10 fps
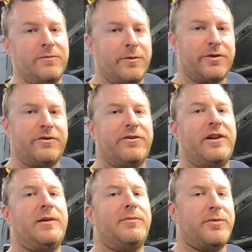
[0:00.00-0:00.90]
with your
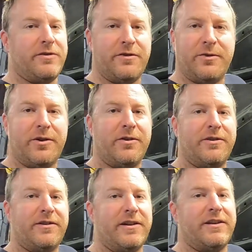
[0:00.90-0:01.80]
Jeeps, with your
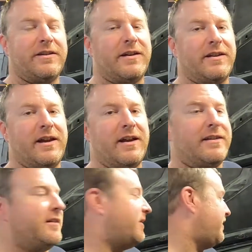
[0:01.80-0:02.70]
Toyotas, anything like that,
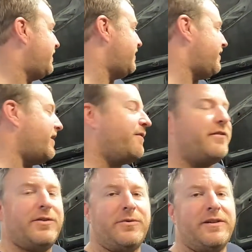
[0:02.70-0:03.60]
this is a kit you
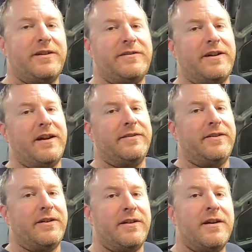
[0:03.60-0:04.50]
definitely want to get your hands
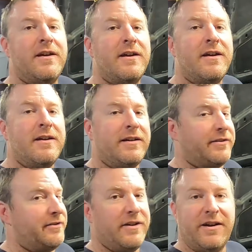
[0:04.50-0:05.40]
on,
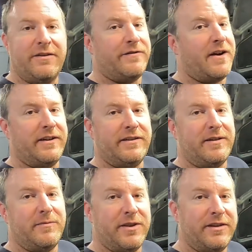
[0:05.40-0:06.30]
because you're not going to find
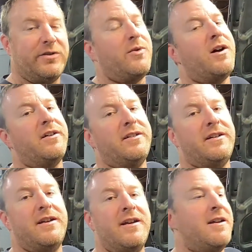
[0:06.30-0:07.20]
something of this
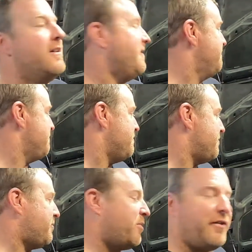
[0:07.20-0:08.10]
quality,
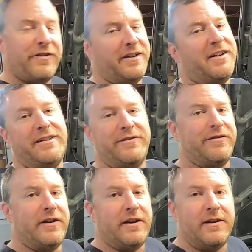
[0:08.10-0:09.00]
perfect cut to
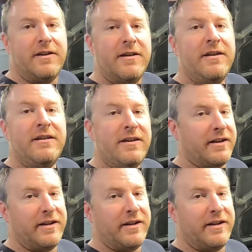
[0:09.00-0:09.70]
fit, at